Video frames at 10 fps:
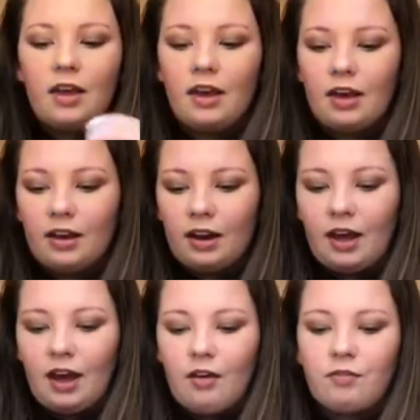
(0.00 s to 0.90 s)
and I
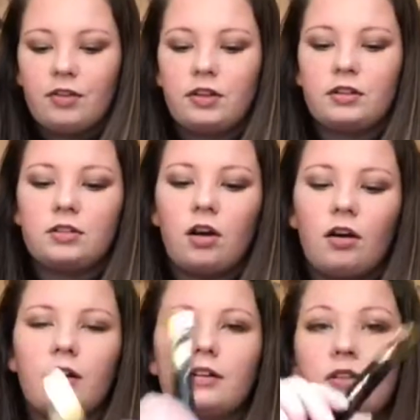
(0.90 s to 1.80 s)
have the
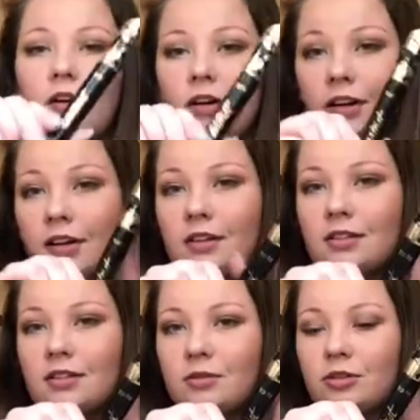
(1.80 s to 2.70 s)
Tarte
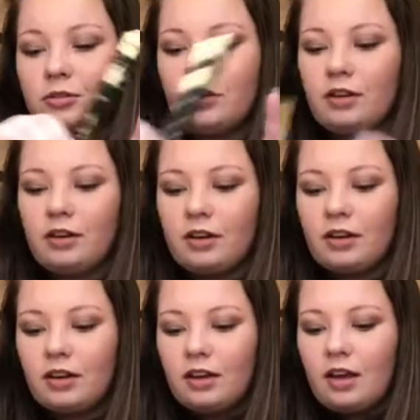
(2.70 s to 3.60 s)
Tartiest, which is really good.